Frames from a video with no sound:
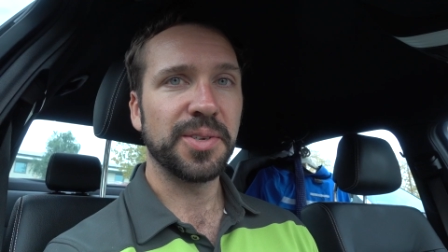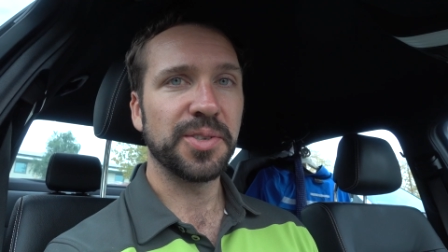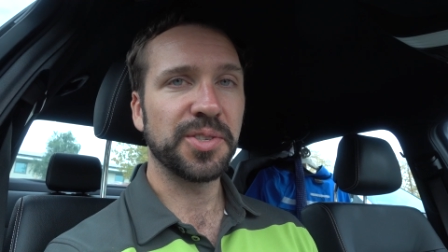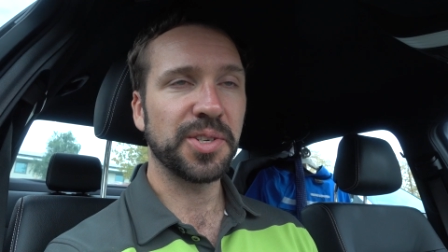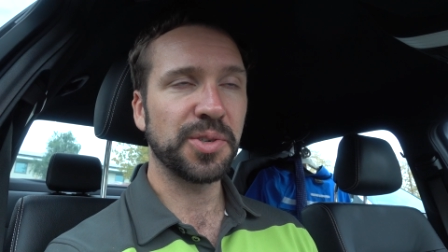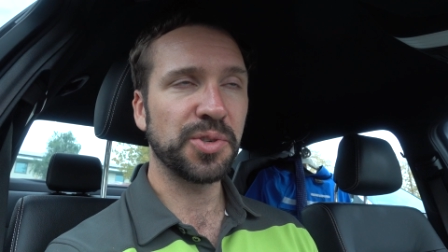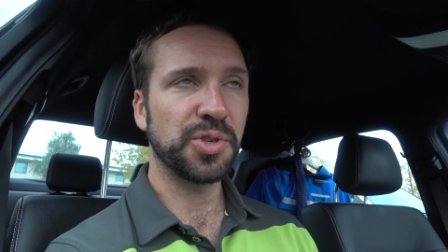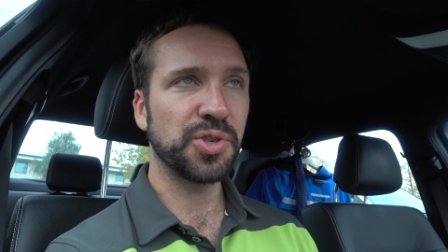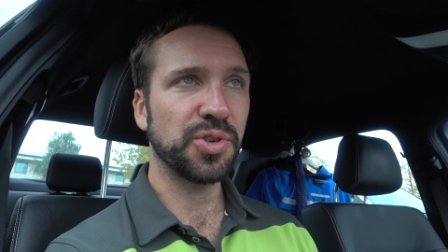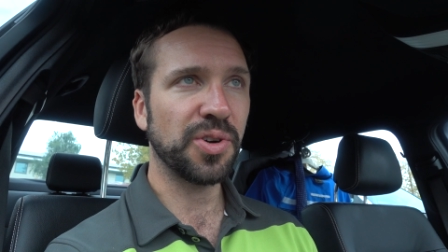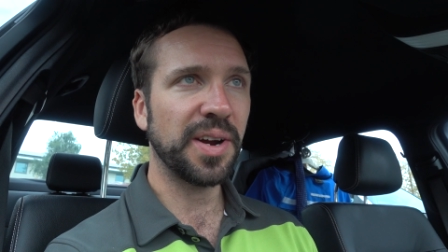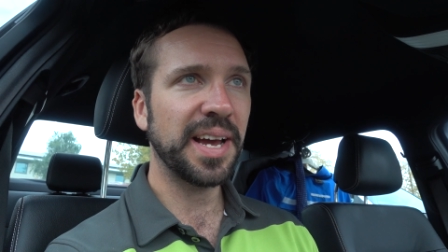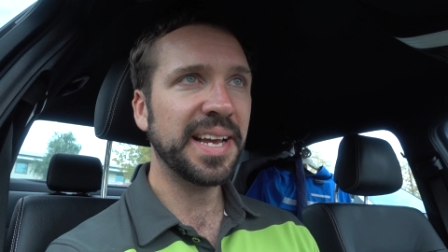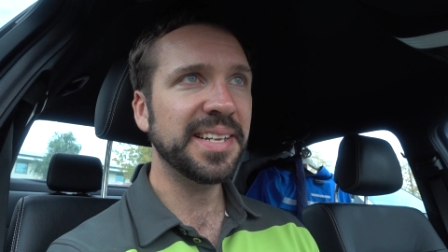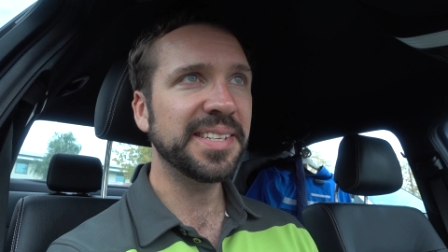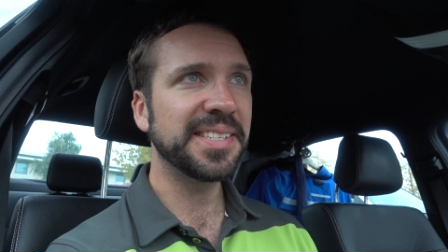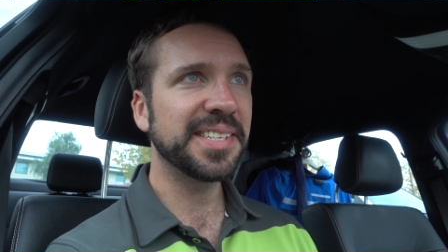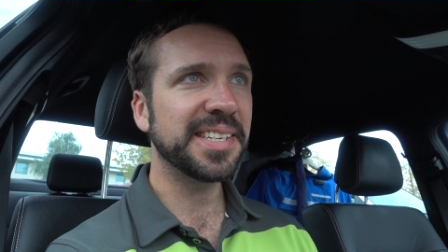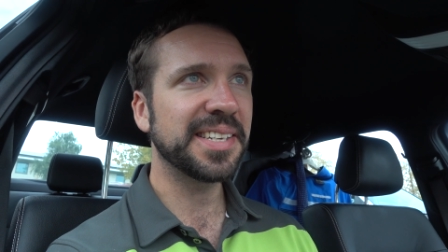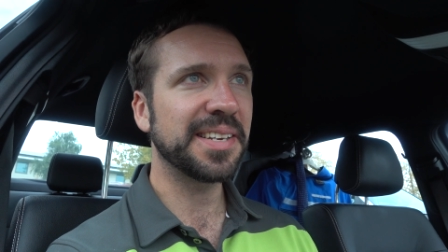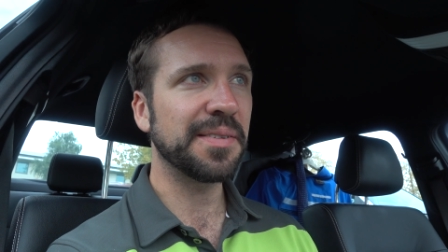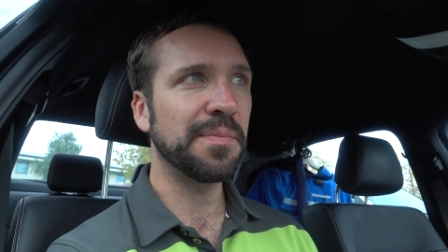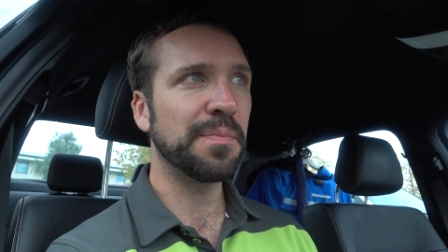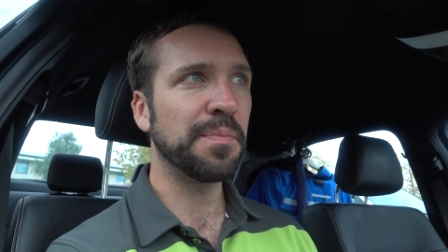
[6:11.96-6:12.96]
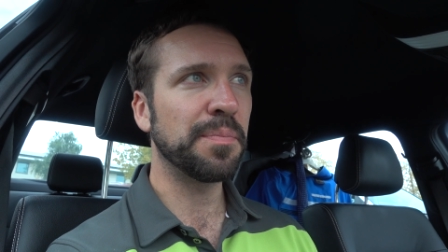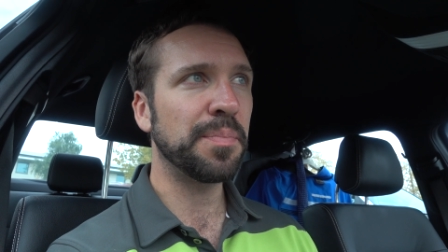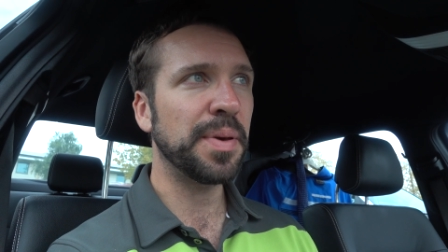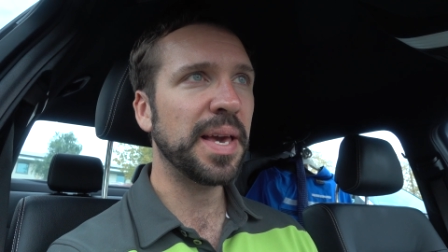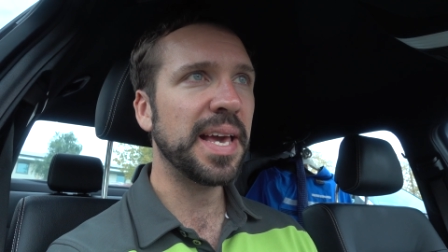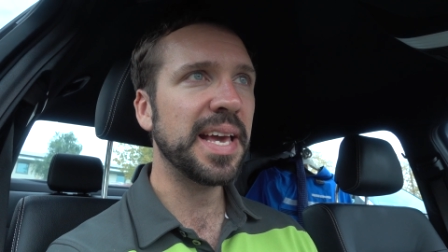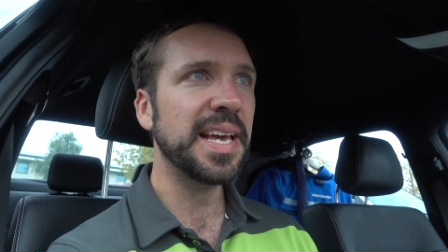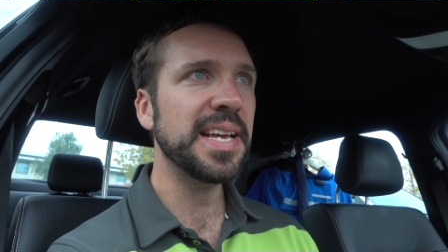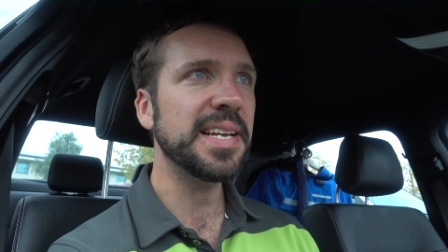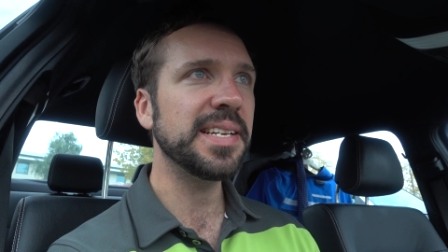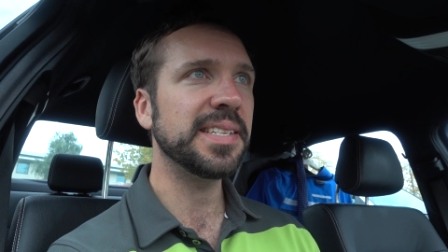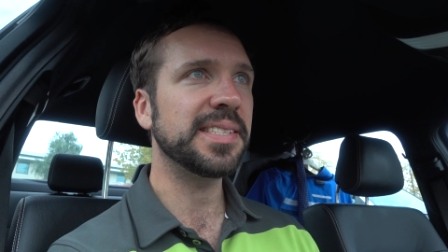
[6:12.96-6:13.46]
So trying to
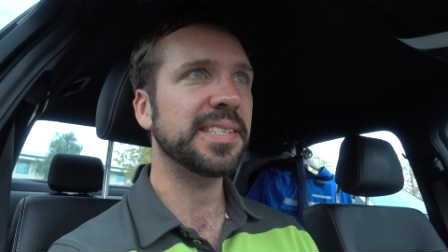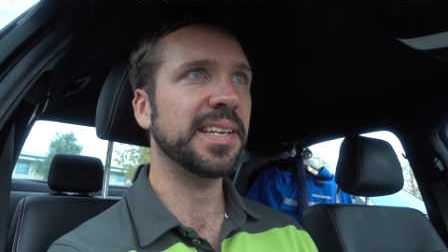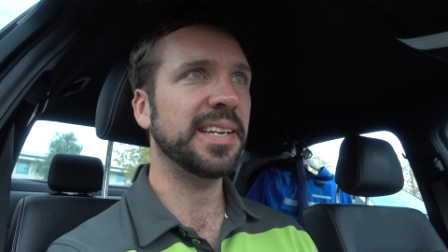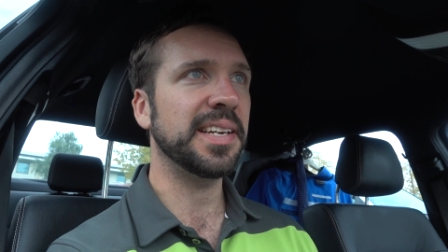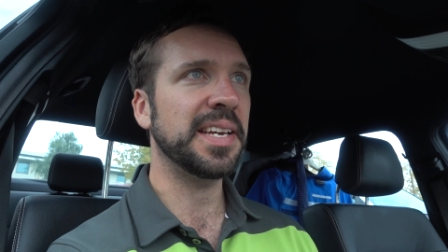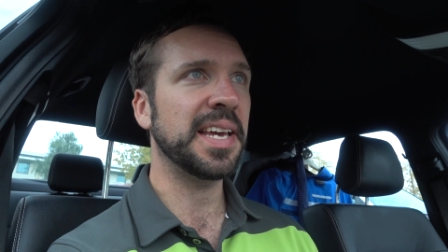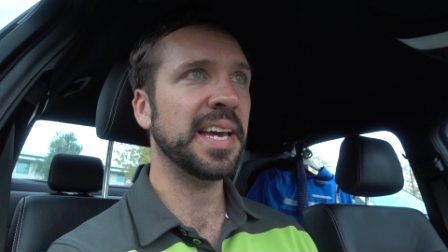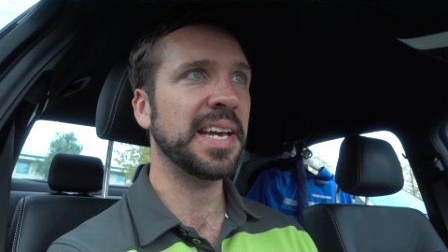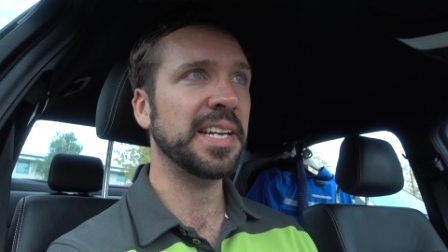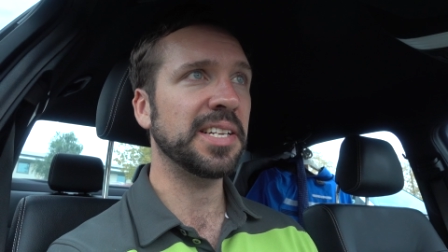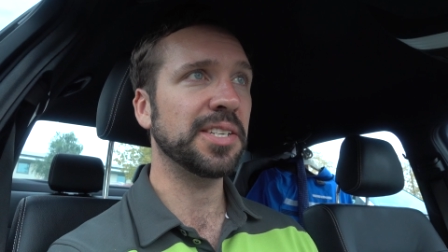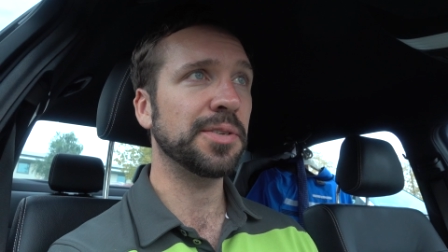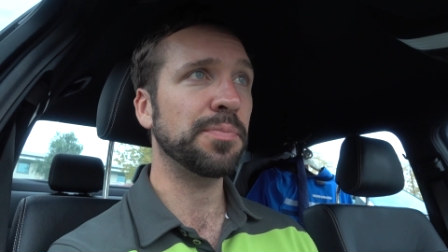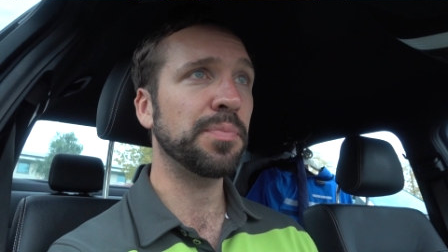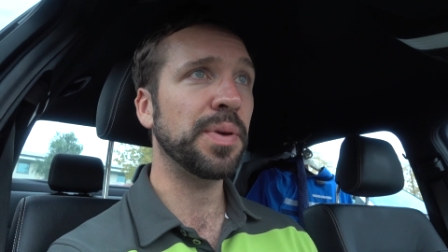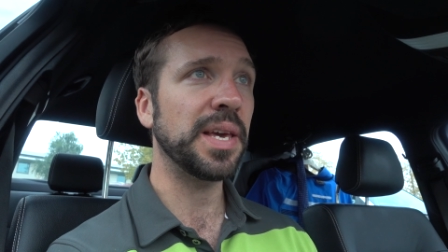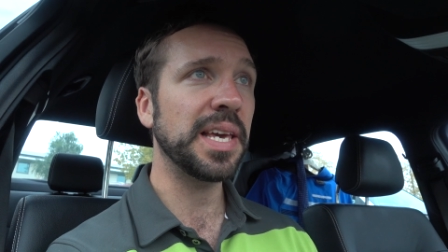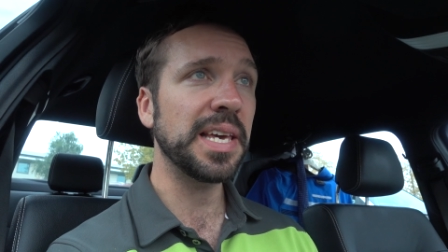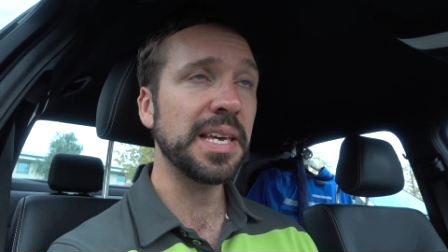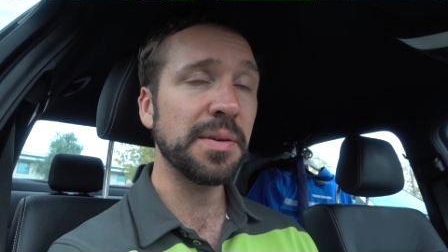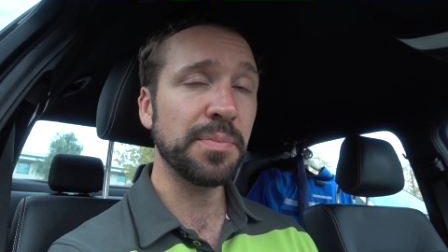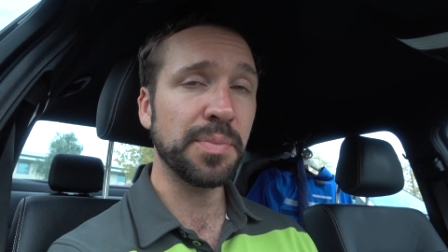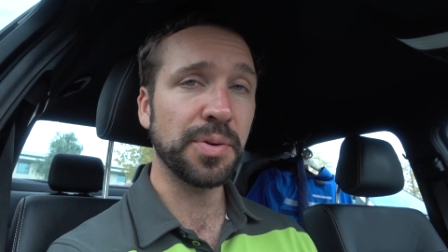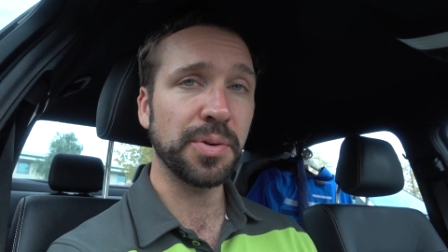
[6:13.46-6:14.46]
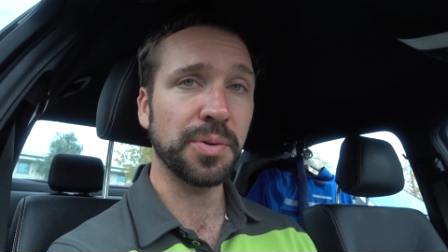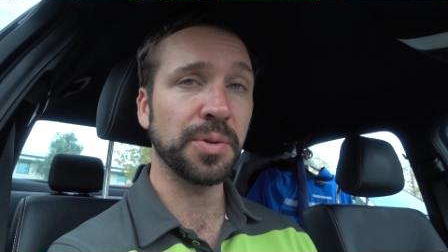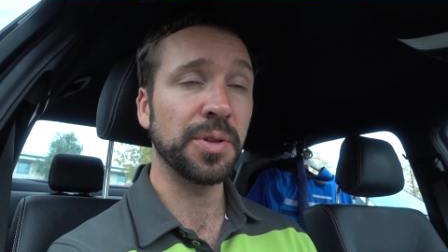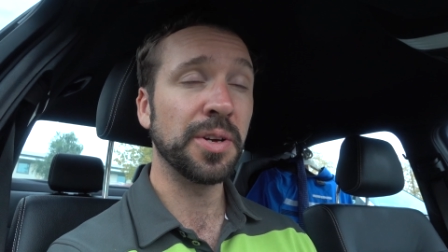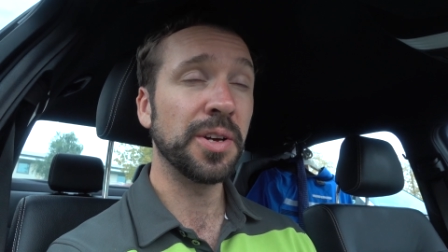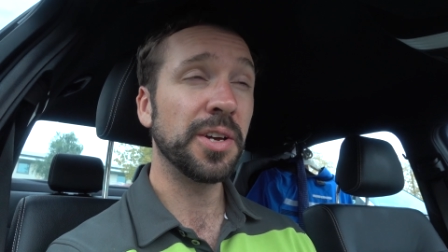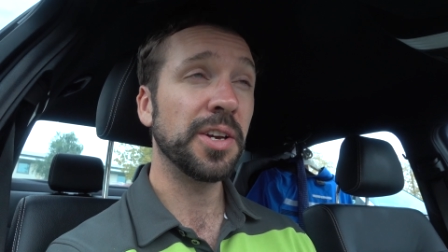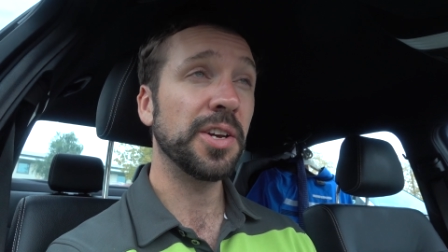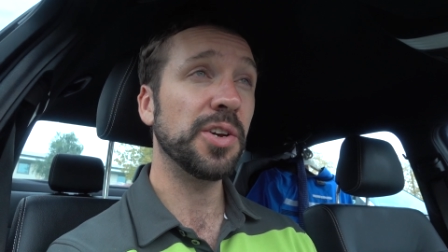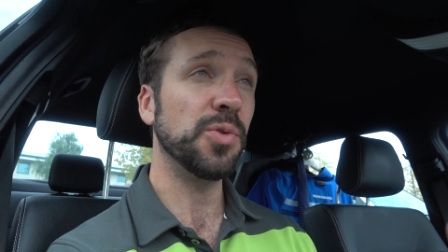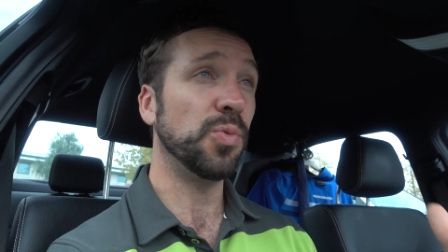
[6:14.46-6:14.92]
compete against people